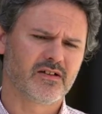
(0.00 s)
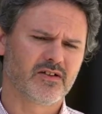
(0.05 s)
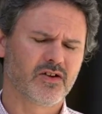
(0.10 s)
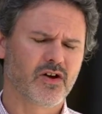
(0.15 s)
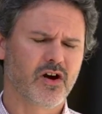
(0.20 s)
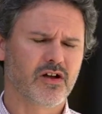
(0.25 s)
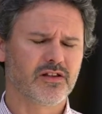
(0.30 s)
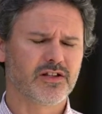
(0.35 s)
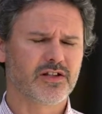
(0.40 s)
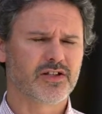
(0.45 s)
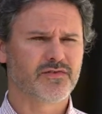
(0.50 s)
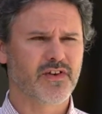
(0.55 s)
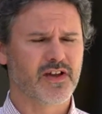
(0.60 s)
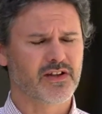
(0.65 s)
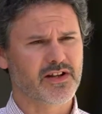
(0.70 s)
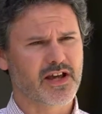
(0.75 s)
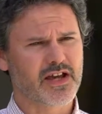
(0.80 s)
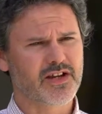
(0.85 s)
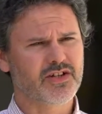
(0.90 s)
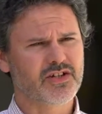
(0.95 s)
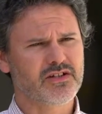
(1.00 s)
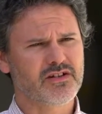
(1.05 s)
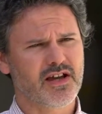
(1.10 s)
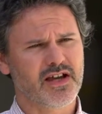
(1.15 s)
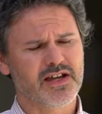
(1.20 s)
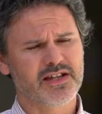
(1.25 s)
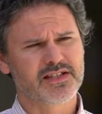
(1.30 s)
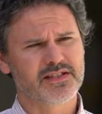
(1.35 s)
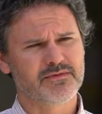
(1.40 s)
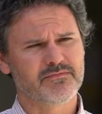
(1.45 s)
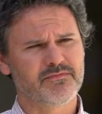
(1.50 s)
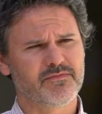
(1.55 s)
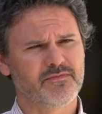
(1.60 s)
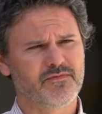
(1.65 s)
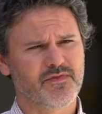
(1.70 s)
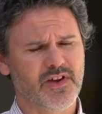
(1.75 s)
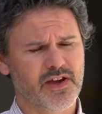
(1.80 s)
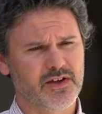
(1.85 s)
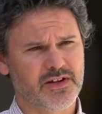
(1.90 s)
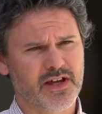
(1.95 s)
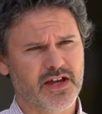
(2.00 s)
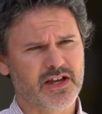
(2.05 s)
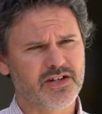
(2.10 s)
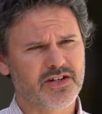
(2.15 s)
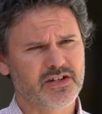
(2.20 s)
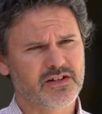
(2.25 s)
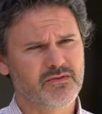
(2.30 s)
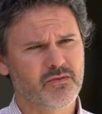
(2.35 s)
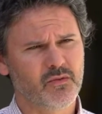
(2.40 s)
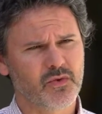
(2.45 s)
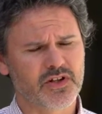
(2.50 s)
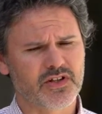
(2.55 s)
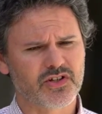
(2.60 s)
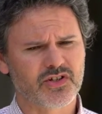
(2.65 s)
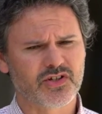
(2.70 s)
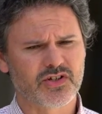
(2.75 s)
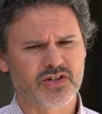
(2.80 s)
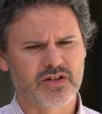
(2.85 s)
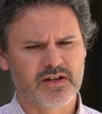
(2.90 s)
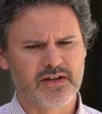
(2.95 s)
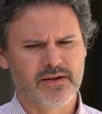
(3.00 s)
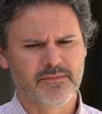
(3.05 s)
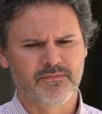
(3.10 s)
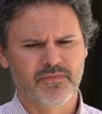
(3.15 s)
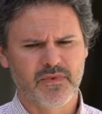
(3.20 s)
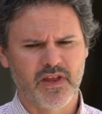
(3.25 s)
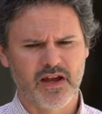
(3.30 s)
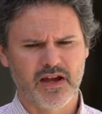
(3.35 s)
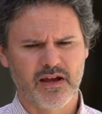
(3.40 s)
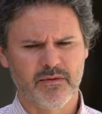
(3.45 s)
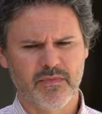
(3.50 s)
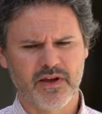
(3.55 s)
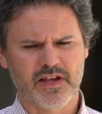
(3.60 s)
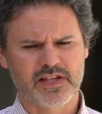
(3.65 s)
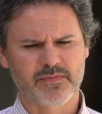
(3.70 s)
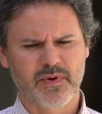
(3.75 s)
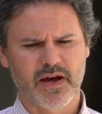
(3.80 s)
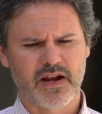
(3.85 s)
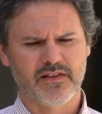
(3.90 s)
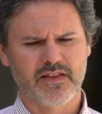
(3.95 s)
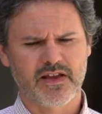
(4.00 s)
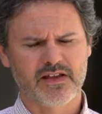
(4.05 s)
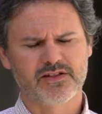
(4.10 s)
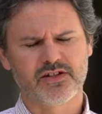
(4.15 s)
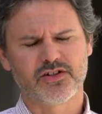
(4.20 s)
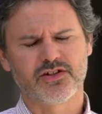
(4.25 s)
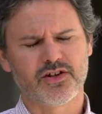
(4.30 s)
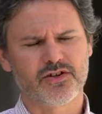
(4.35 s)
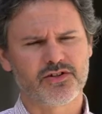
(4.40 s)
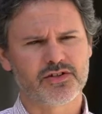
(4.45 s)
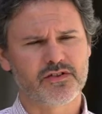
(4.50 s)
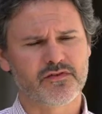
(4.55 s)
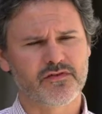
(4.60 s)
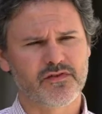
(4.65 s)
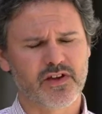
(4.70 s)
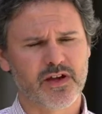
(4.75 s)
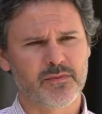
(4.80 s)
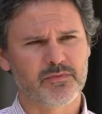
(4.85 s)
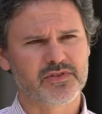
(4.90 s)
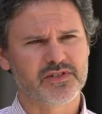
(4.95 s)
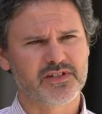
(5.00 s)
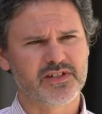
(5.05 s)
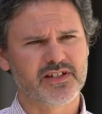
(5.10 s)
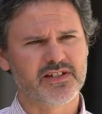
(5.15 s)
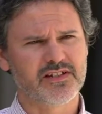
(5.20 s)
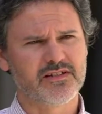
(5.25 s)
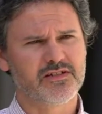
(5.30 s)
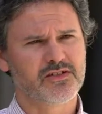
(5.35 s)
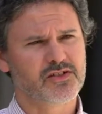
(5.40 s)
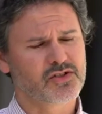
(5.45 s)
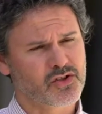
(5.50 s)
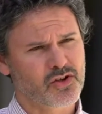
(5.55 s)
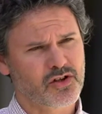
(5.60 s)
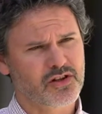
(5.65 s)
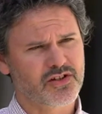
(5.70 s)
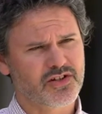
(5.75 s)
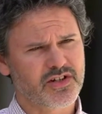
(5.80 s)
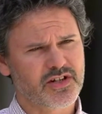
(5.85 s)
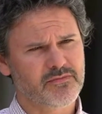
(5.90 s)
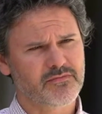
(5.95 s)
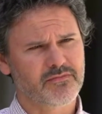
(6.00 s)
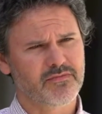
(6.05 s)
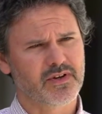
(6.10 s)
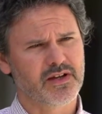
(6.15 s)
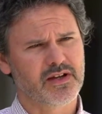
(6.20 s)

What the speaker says: College Foundation, ASEM Foundation, which as part of that has a Joseph Epstein Scholarship,